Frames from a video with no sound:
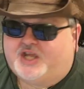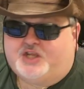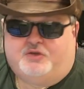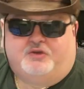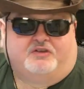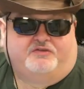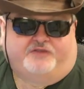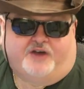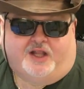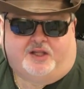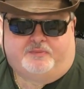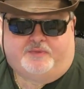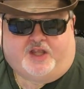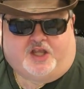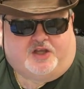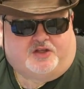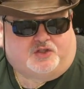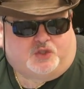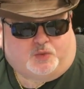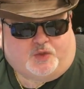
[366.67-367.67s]
You can follow me
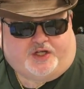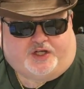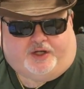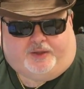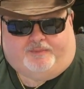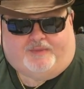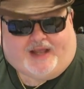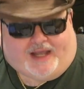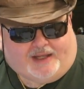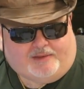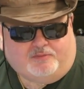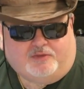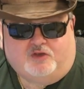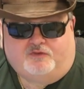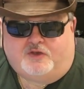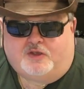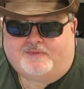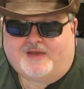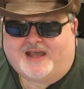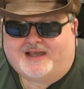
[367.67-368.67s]
on Twitter
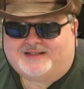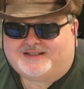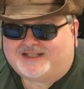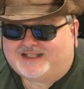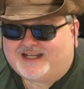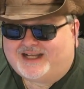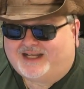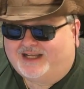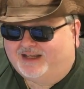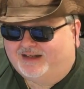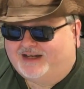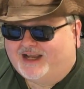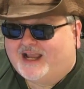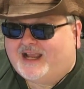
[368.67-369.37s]
@MovieManStan,